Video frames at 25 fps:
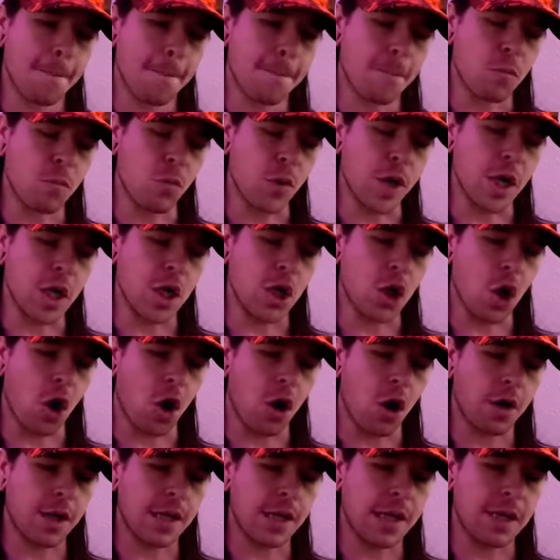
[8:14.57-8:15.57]

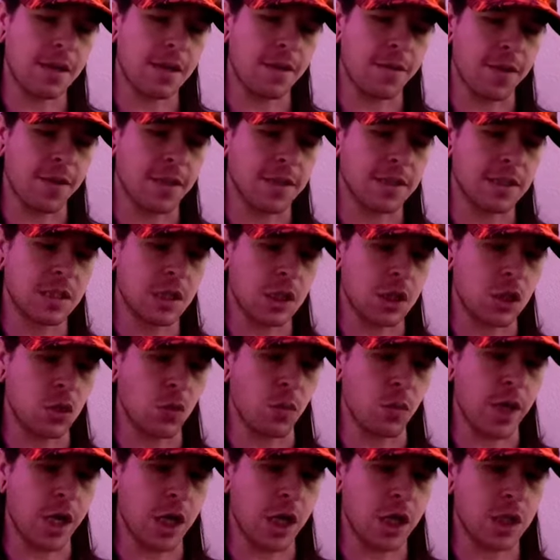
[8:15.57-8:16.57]
Regarding this
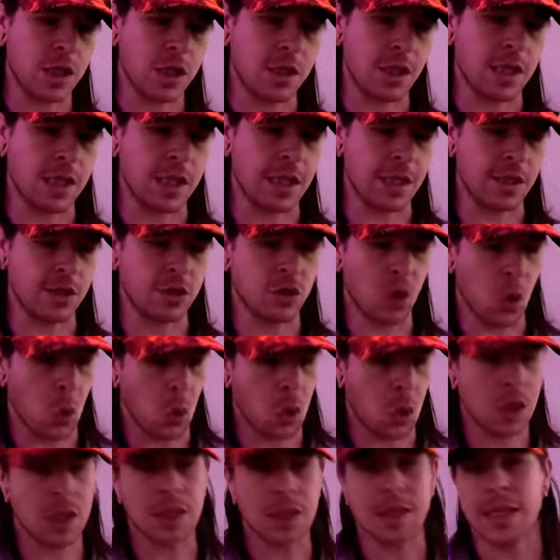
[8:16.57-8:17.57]
situation that they so
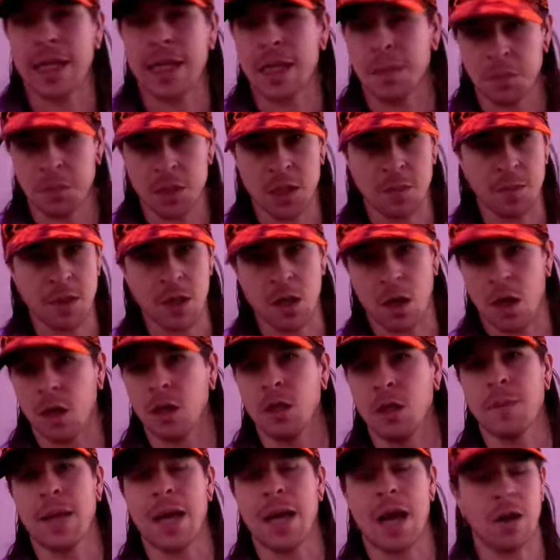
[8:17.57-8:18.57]
claim to be all
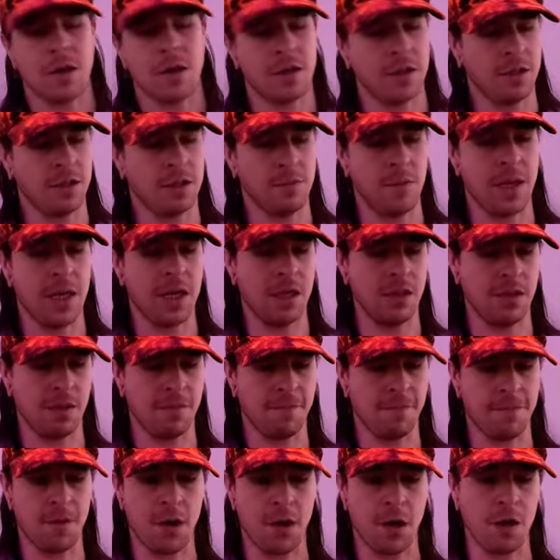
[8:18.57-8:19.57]
about, that's making
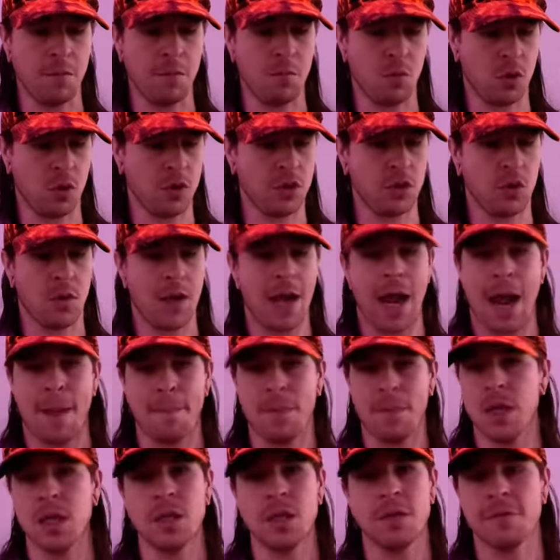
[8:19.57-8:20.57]
them very more so
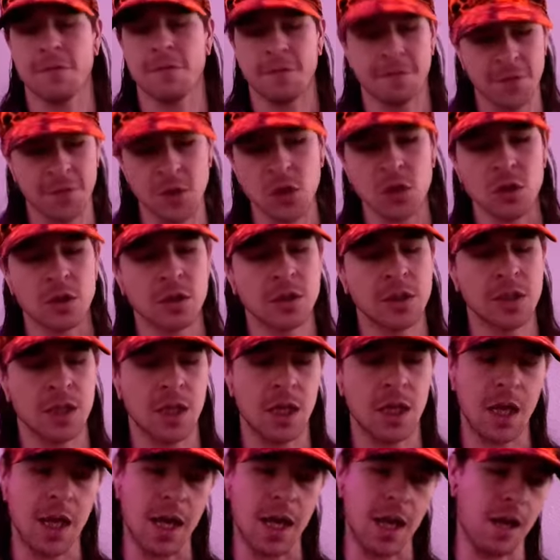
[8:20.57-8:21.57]
happy and fulfilled.
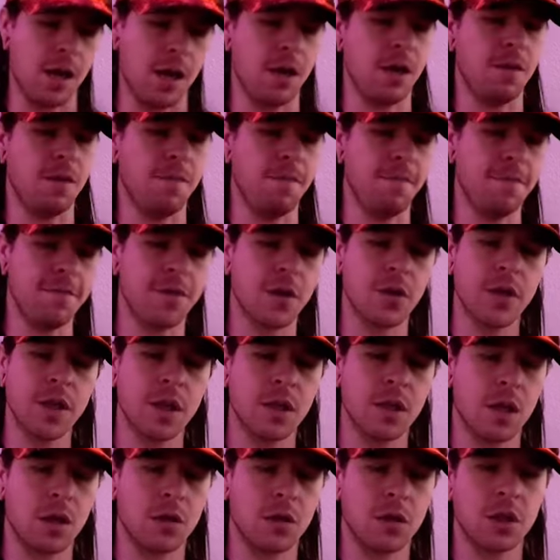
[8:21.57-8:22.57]

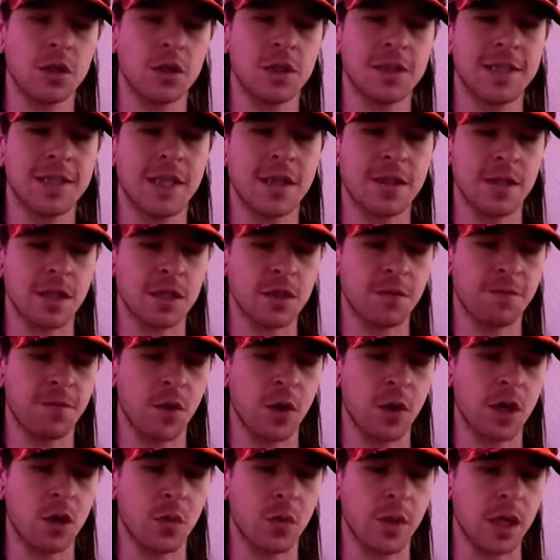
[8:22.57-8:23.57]
I'll just say this
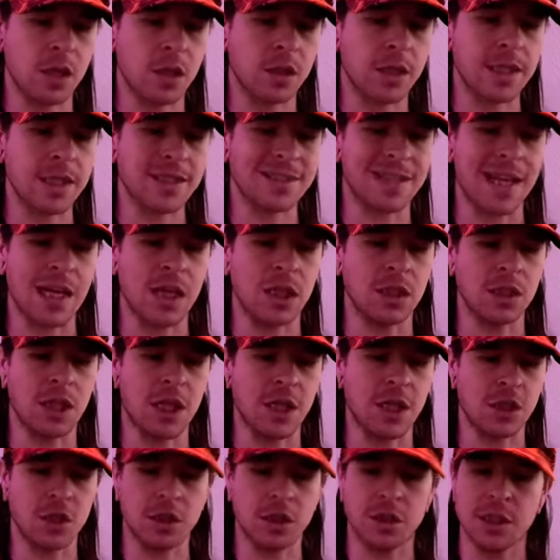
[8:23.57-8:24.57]
very quickly,
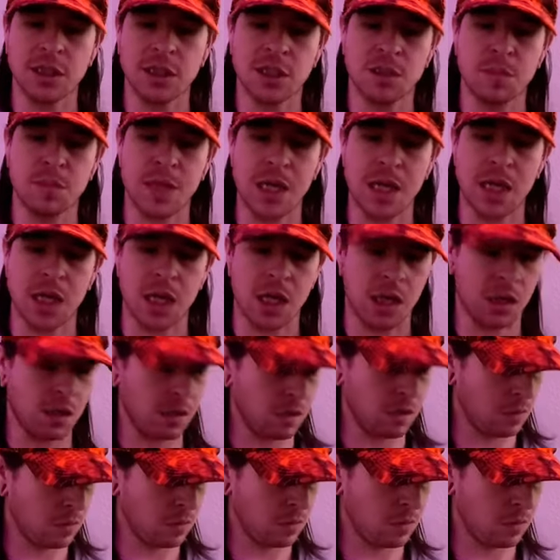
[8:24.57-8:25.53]
psychologically speaking,